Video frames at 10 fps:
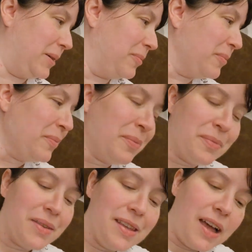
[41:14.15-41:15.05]
You.
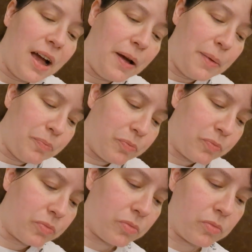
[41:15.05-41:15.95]
Um,
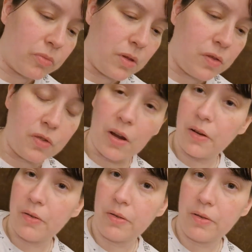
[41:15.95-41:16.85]

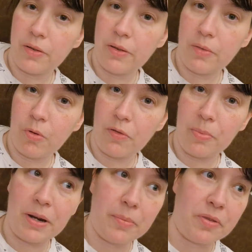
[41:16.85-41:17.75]
so what have we
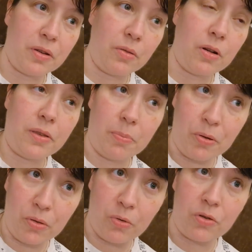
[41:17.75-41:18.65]
been up to? I, I
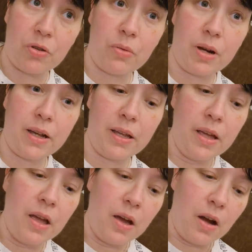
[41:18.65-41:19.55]
put the washing away.
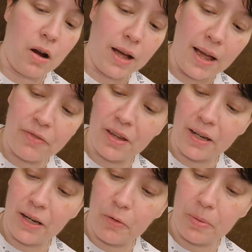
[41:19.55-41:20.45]
I have done
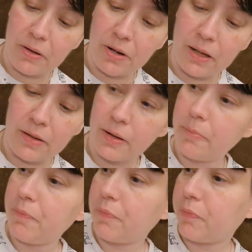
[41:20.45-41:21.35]
a little bit of
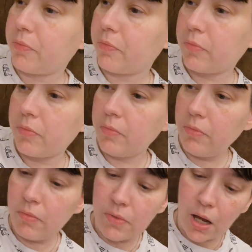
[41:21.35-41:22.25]
reading.
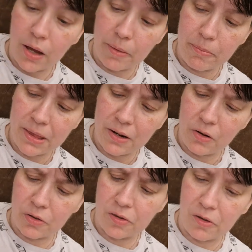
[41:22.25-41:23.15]
Um, but then I
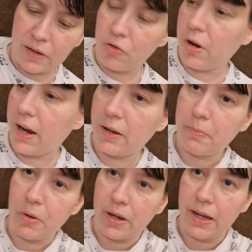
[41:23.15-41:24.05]
got
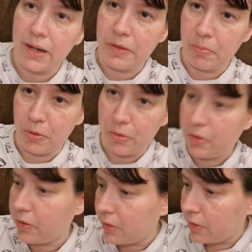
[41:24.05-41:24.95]
sidetracked by another
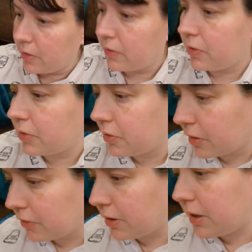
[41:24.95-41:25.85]
book, which I'll show
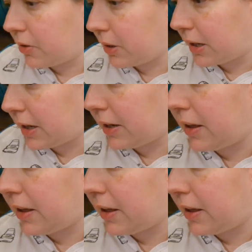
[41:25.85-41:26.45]
you really quickly.